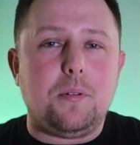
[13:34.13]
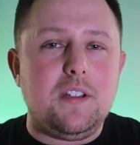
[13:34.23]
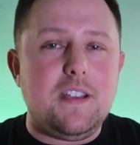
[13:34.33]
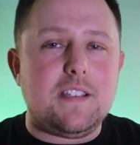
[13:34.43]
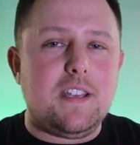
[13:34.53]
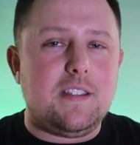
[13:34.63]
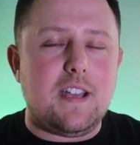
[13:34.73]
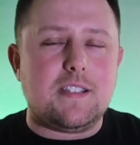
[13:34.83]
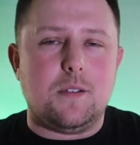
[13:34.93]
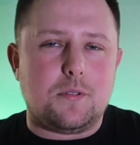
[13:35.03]
please hit
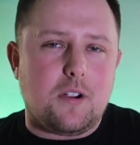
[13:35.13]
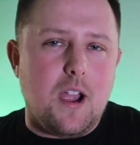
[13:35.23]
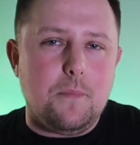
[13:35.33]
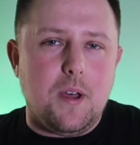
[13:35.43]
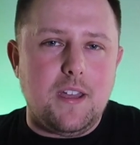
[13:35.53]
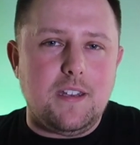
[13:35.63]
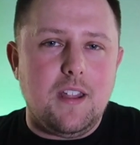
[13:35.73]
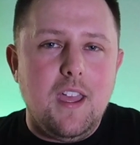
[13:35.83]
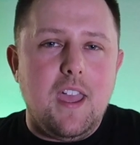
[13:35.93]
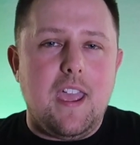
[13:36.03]
that subscribe button.